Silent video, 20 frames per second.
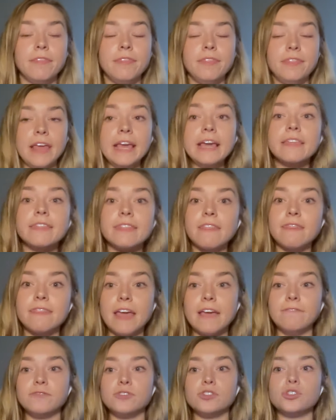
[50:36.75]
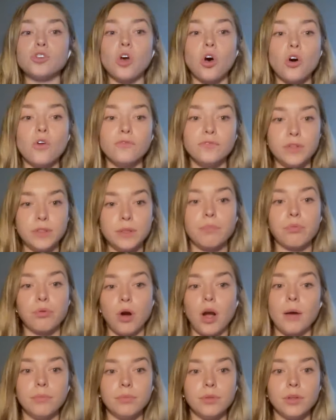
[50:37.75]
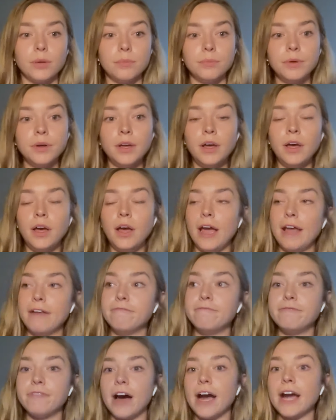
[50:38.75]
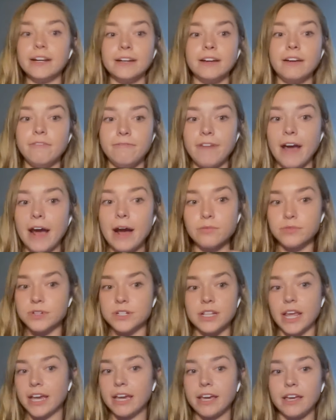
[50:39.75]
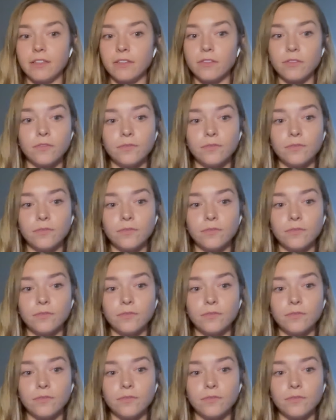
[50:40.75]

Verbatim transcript: think that they've solved the problem and find found like